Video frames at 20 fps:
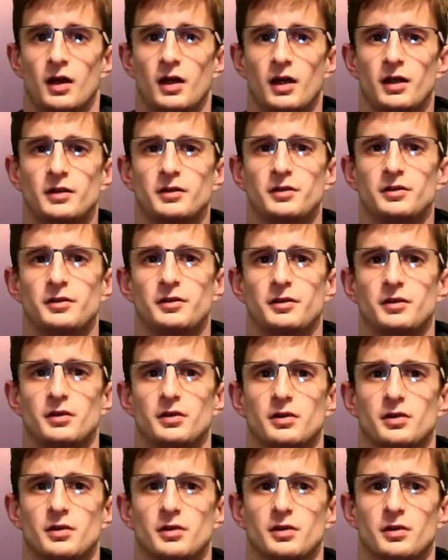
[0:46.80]
And
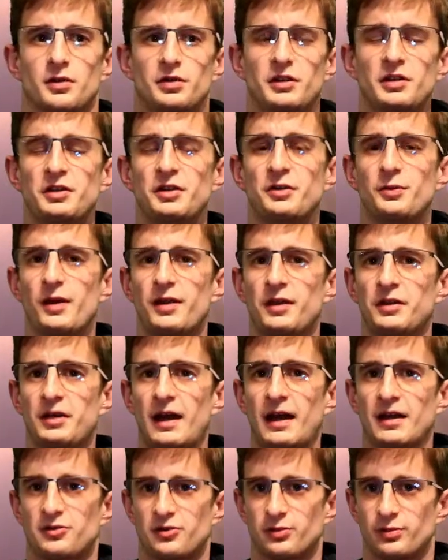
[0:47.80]
this is where the
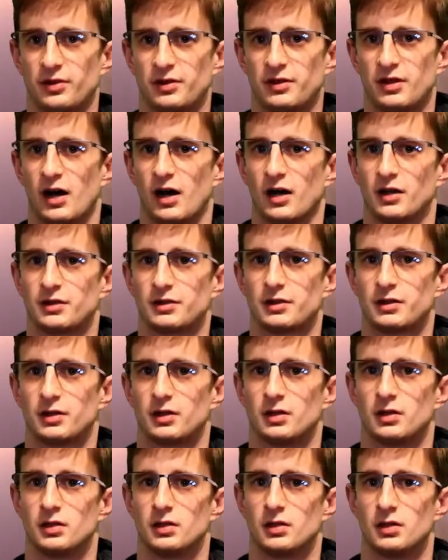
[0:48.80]
tantrum
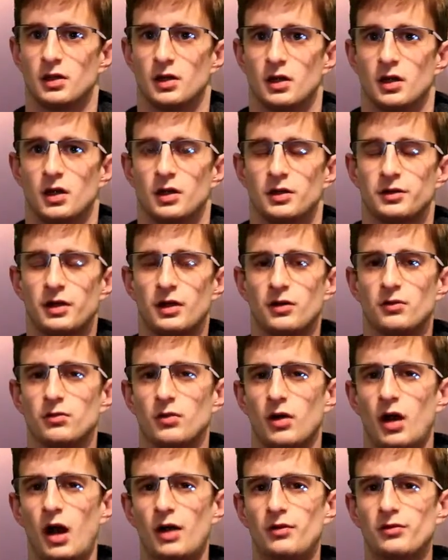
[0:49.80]
starts. So
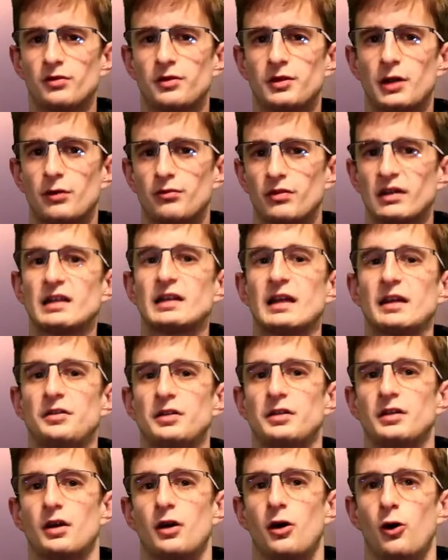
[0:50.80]
Haru's not really
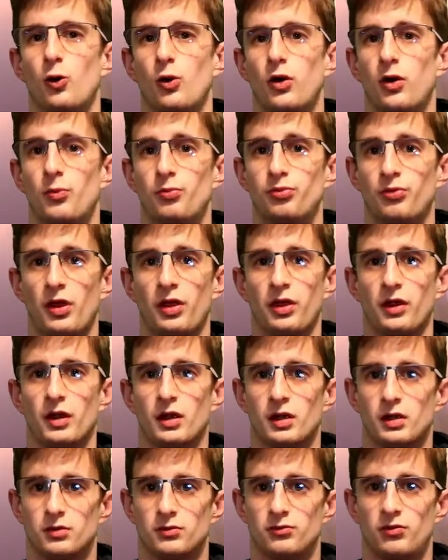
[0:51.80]
getting the whole
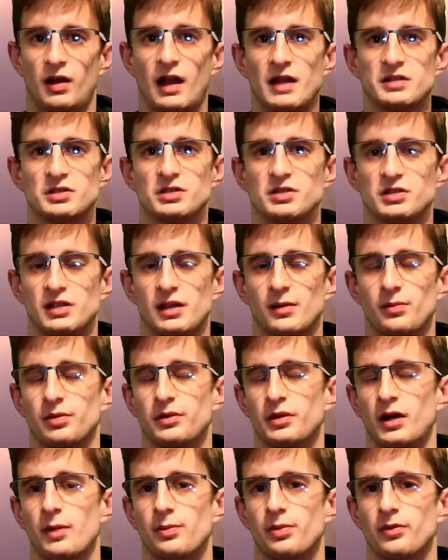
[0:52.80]
brother relationship
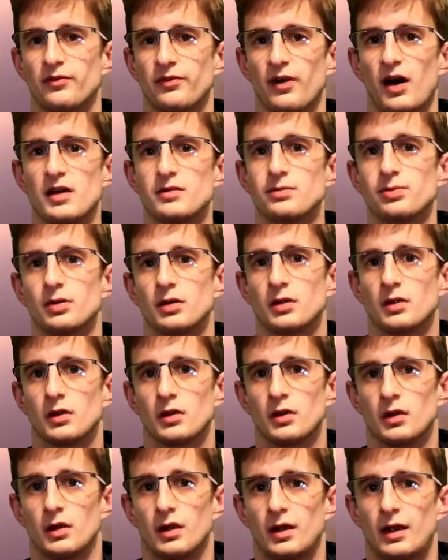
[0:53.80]
type of vibe,
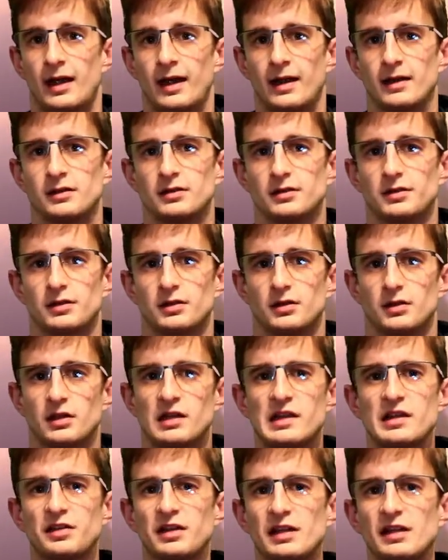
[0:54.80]
and
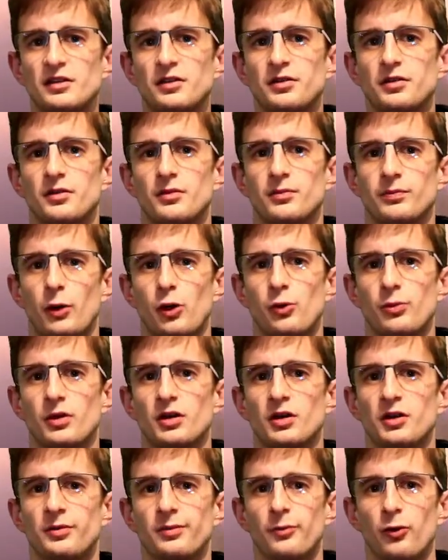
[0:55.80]
he sees
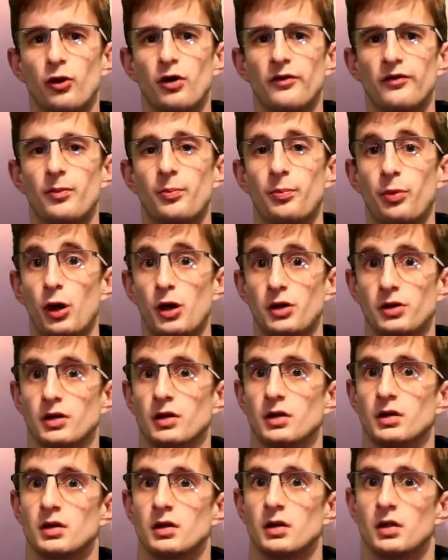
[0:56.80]
Bowman as more of a
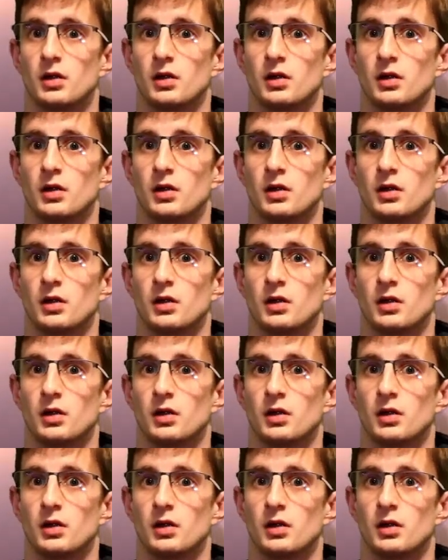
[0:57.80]
burden,